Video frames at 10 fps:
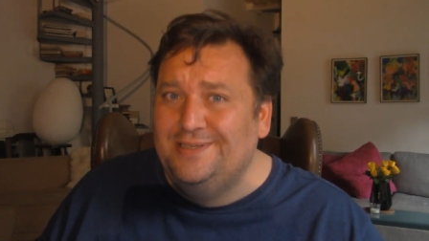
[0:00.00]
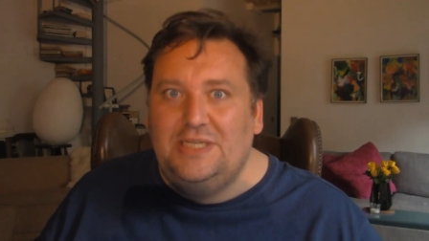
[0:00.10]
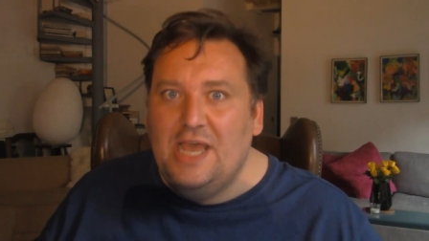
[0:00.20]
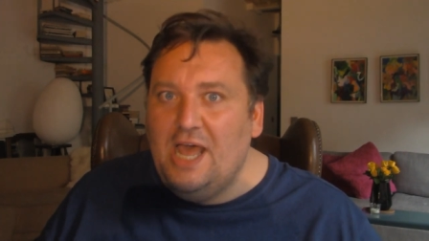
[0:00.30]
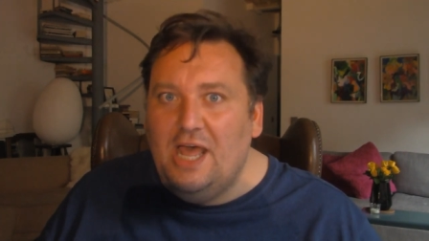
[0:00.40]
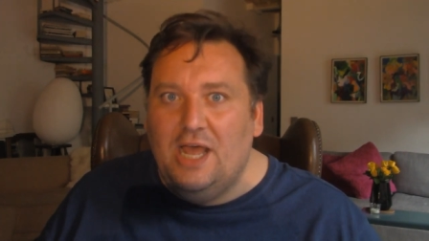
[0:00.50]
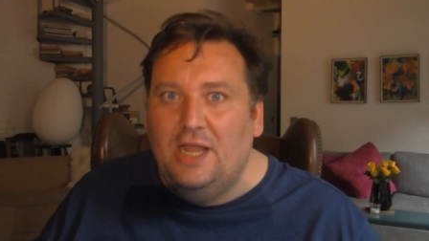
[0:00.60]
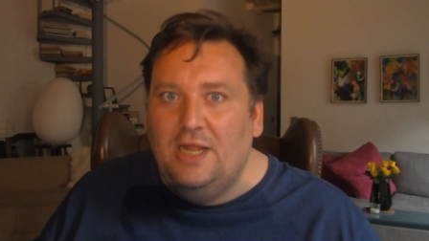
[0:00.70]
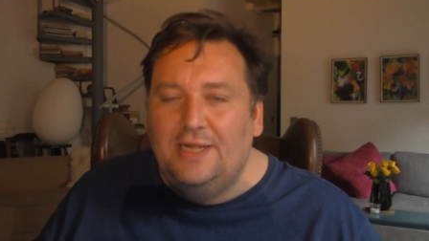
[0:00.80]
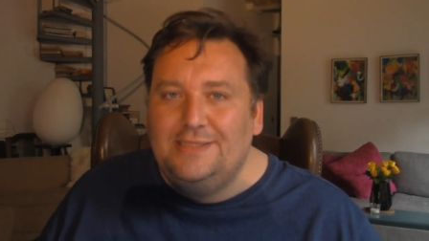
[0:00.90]
Yeah,
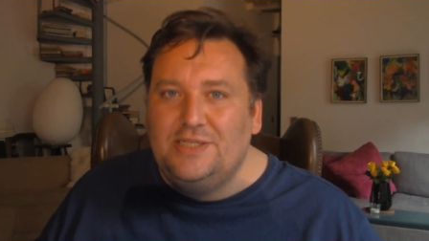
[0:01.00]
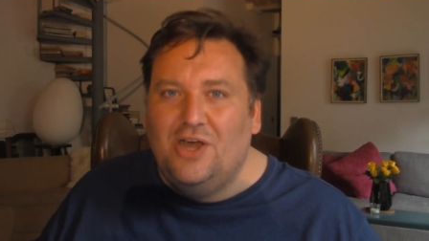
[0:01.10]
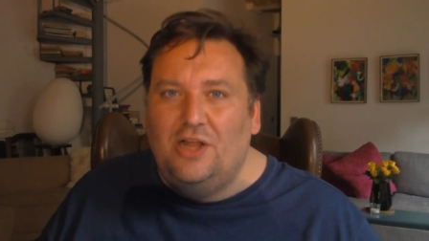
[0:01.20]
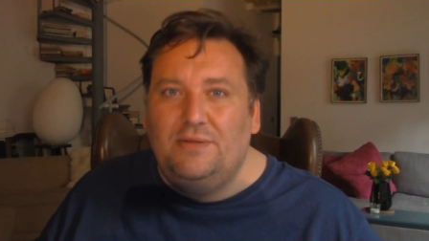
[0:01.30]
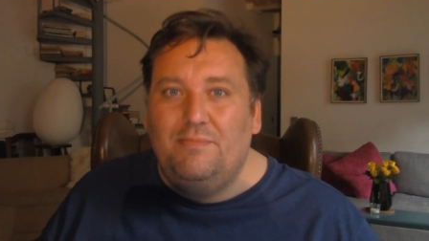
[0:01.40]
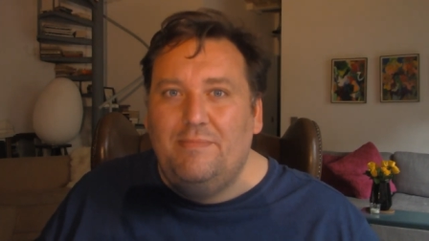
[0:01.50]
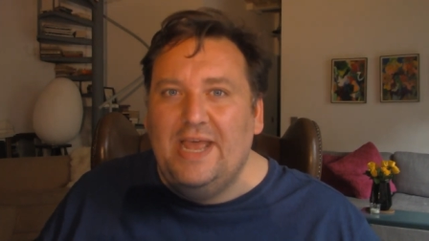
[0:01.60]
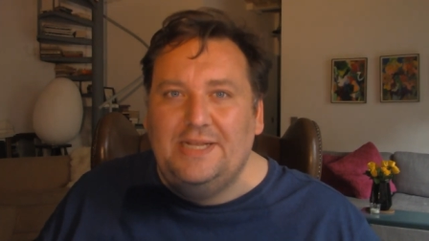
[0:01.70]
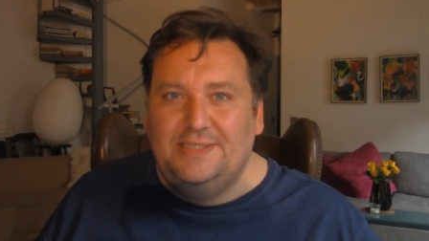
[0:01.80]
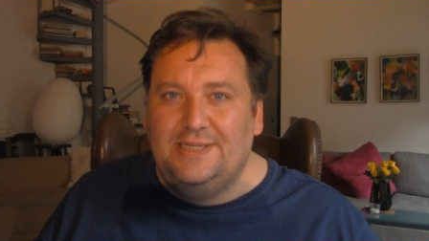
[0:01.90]
it's called
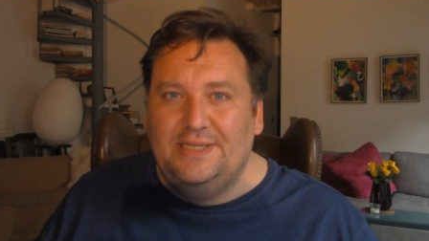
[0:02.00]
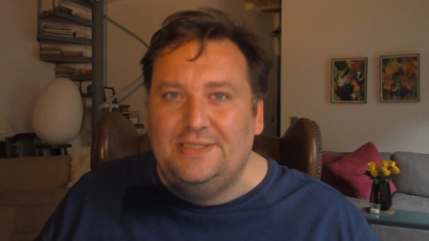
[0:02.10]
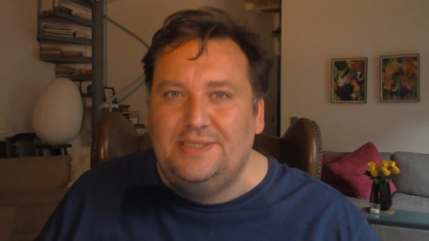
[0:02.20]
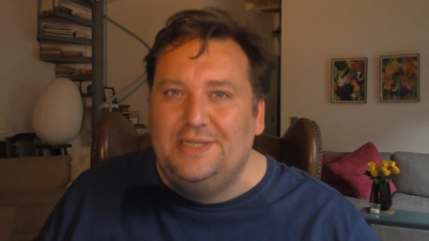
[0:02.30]
meses.